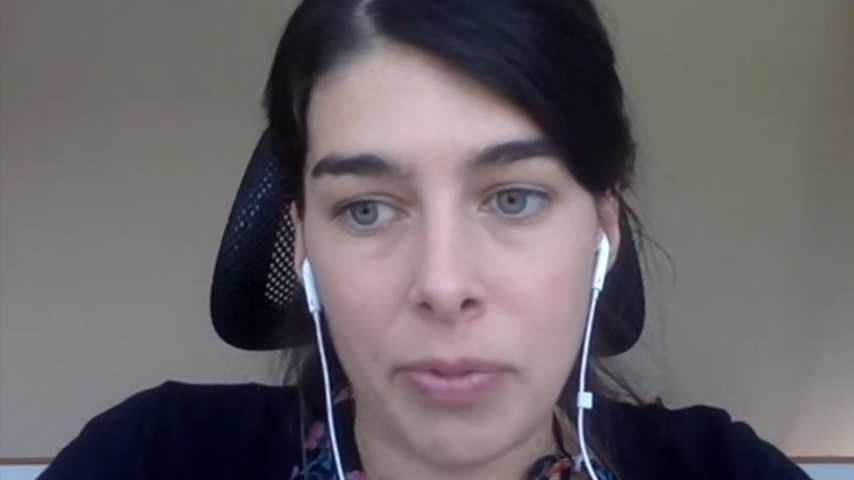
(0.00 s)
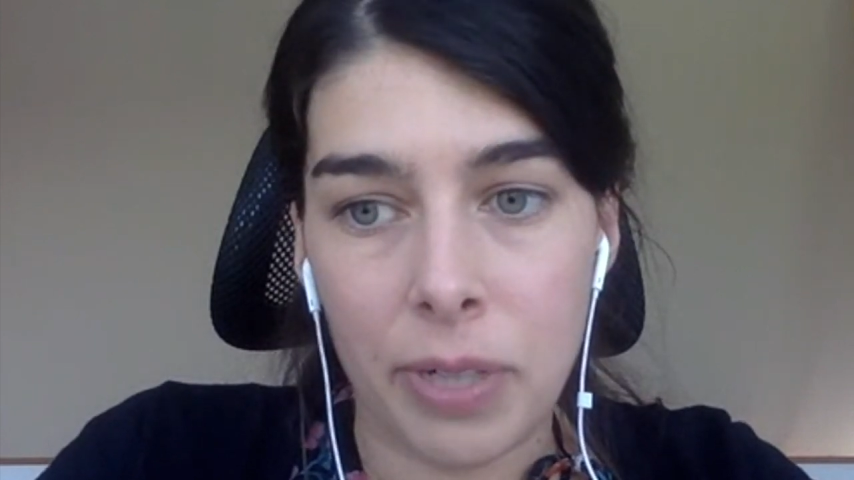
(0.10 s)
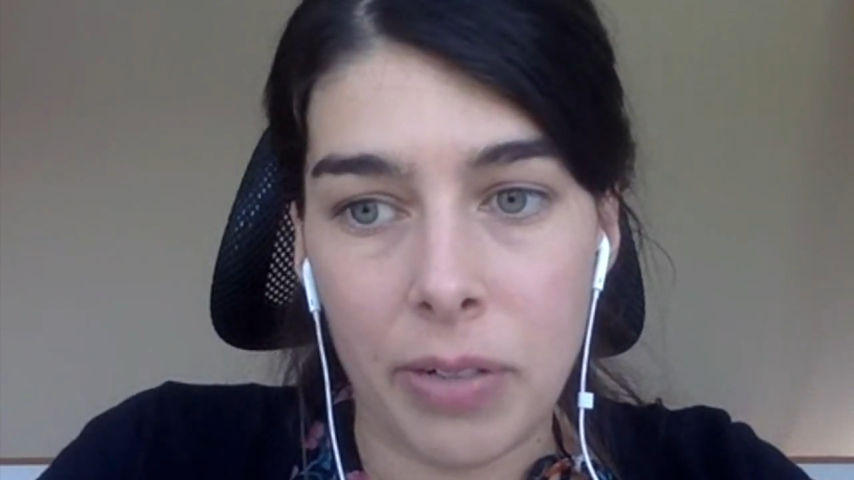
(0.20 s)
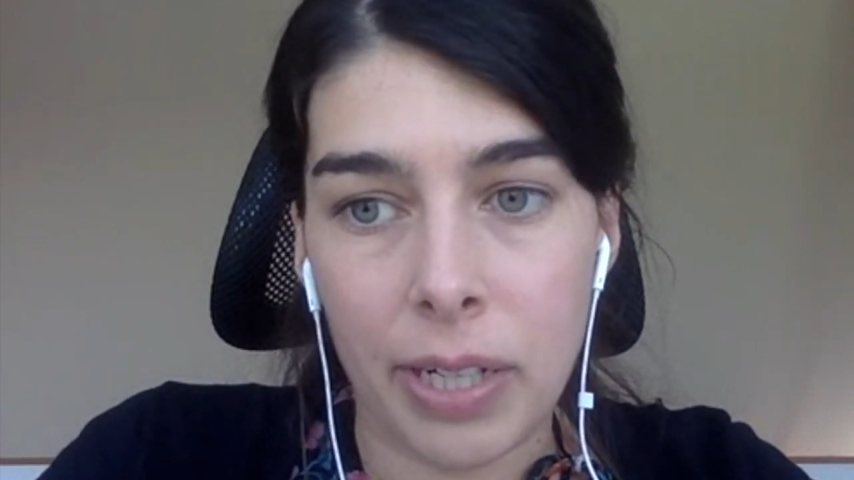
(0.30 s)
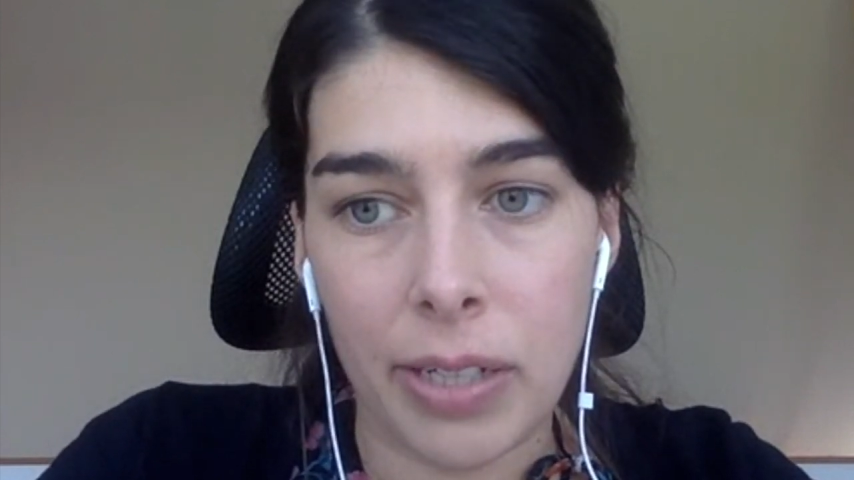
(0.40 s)

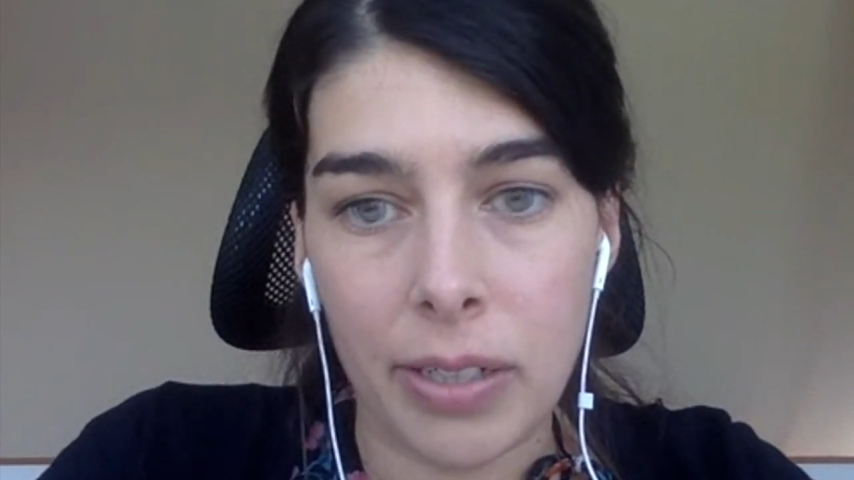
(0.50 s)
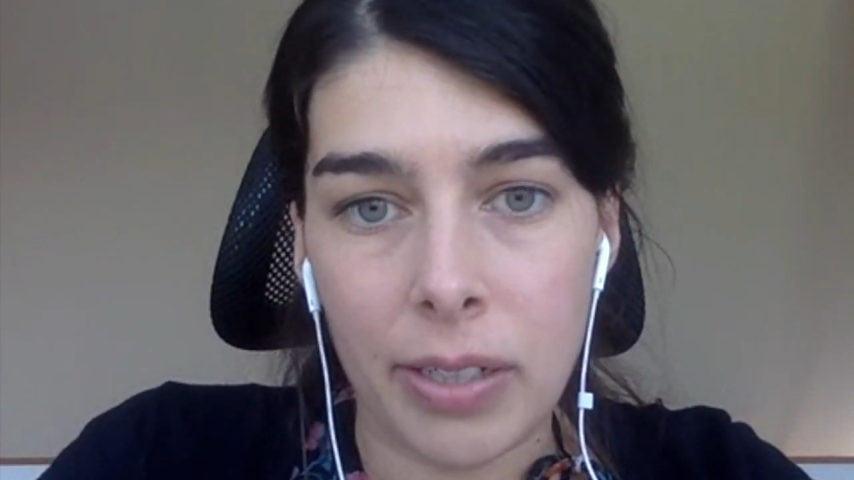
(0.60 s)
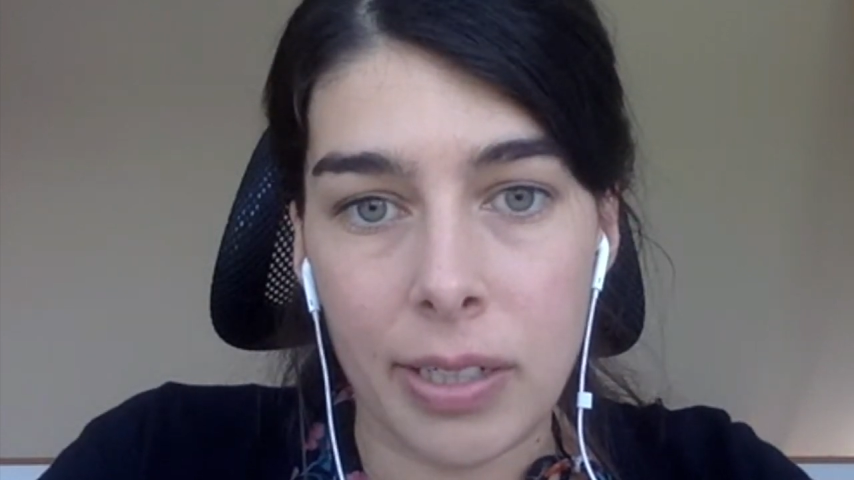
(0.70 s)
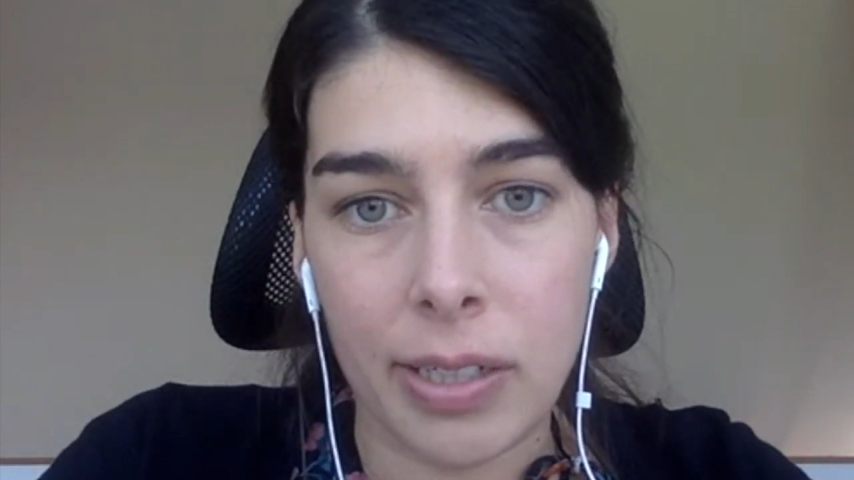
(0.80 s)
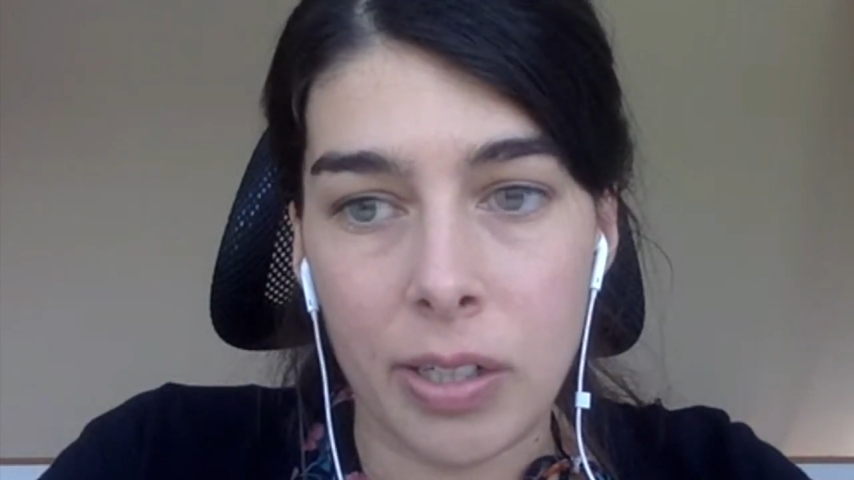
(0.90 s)
Relocation
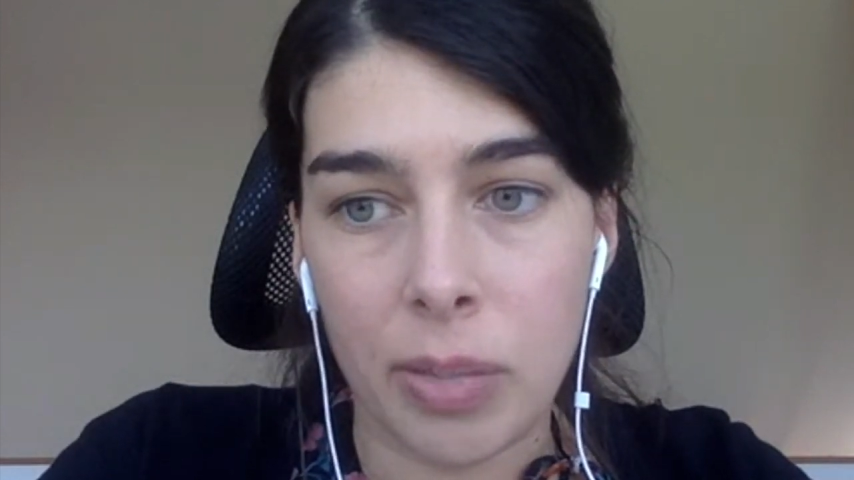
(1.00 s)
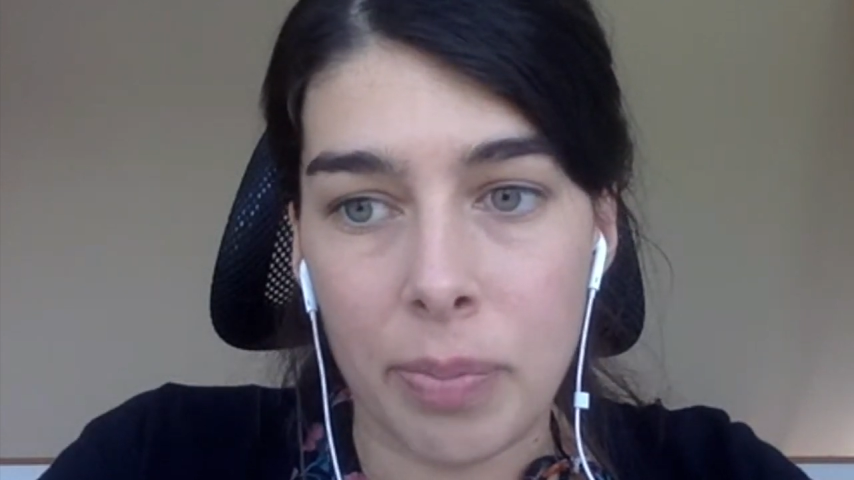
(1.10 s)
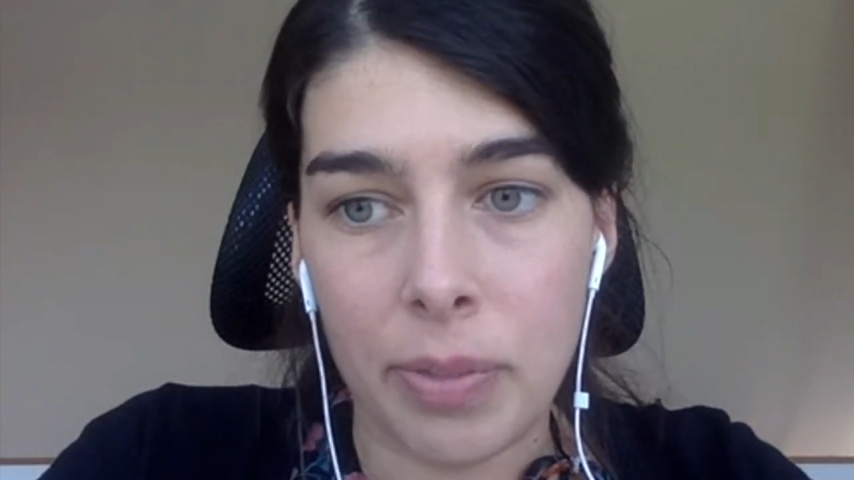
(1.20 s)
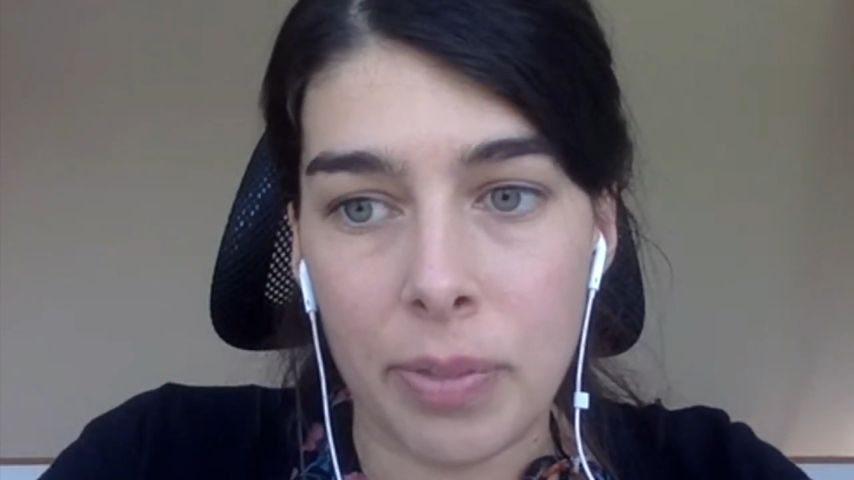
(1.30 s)
has stopped.